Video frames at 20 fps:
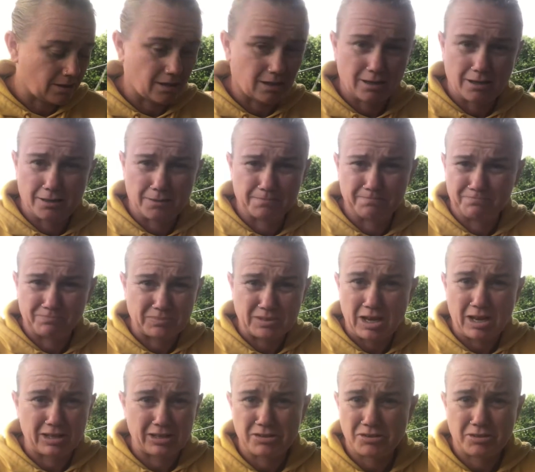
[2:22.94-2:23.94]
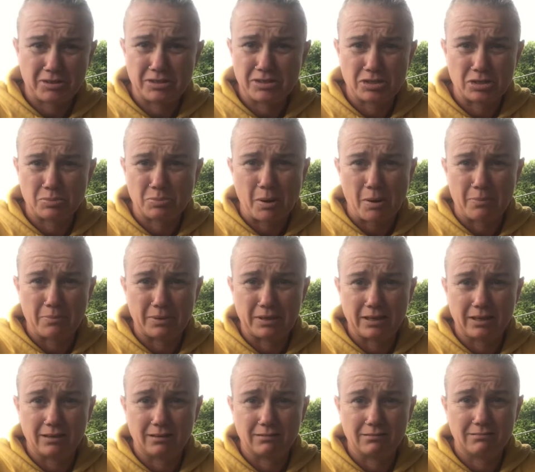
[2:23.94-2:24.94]
I literally just pop it
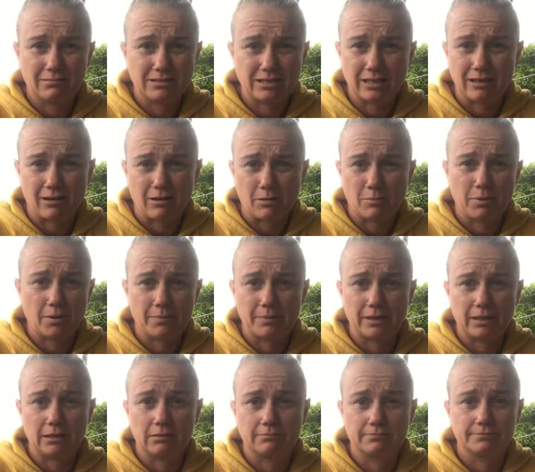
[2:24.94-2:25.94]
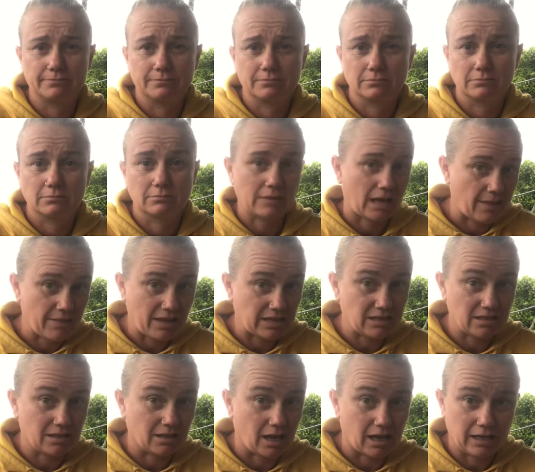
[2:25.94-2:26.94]
in, dig a hole, pop it in, and that's
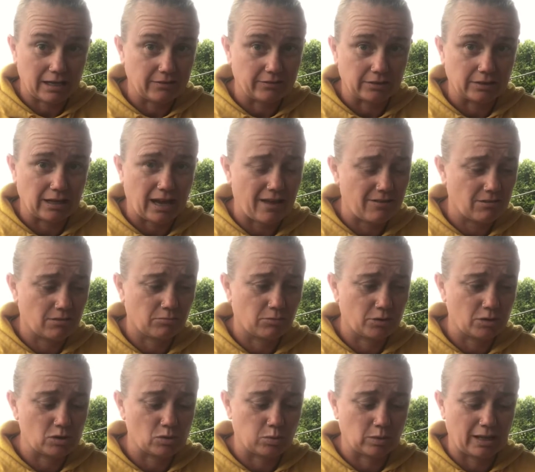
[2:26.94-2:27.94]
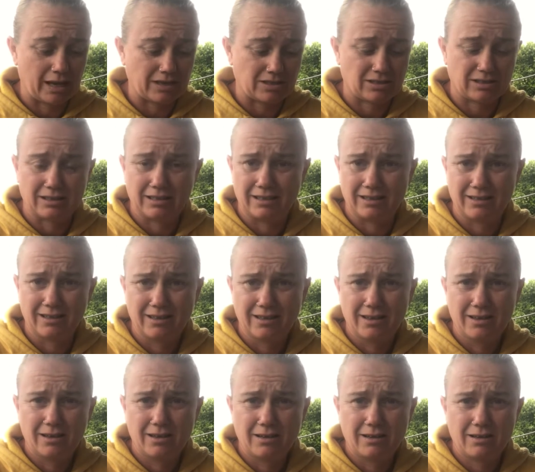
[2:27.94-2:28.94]
it. I leave it, and the roots will actually
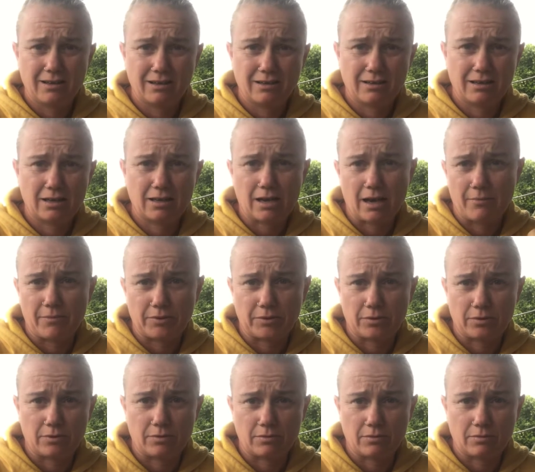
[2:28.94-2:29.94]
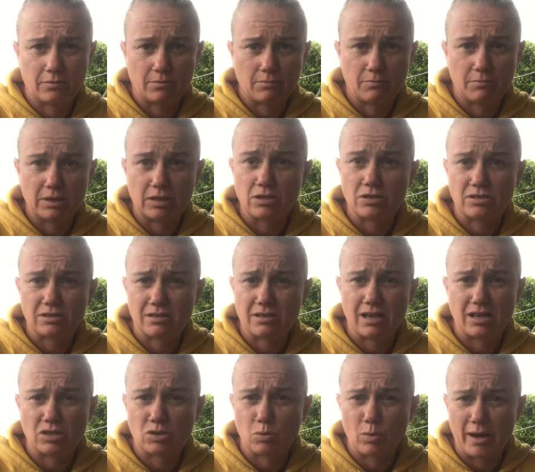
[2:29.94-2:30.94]
come through because
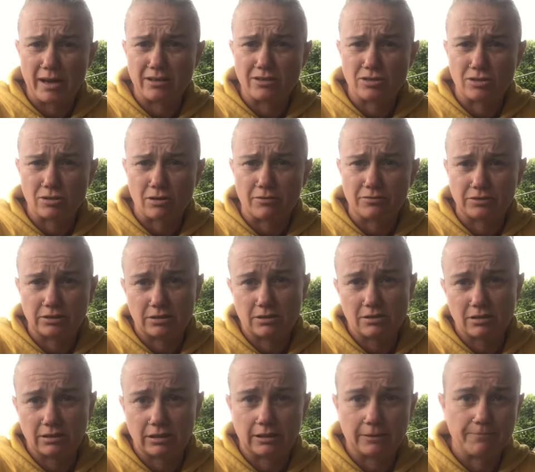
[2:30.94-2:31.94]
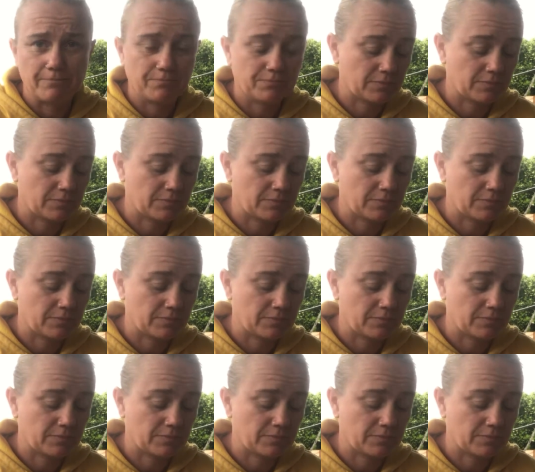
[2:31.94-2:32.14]
it's wet and soft and soggy.